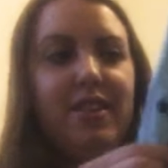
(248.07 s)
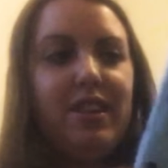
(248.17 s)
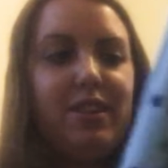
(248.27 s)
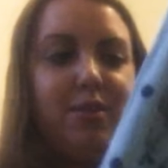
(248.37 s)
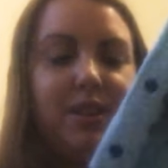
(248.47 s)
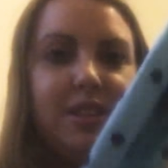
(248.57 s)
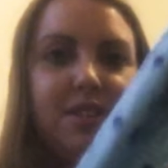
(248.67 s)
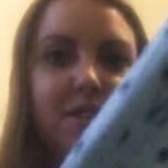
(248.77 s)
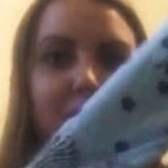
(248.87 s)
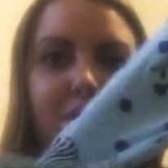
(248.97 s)
these ones,
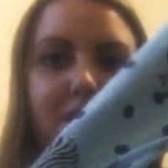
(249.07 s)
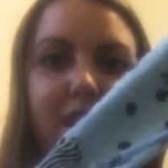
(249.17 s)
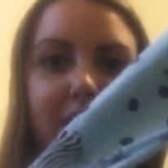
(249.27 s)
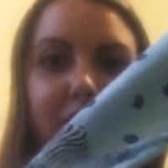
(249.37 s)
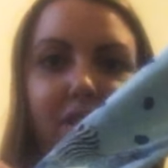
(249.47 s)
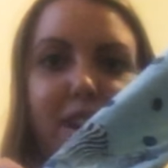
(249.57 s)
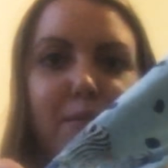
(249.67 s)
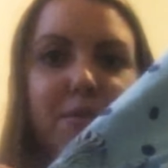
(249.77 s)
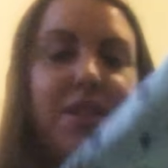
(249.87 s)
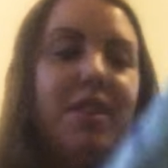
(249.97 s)
so I grabbed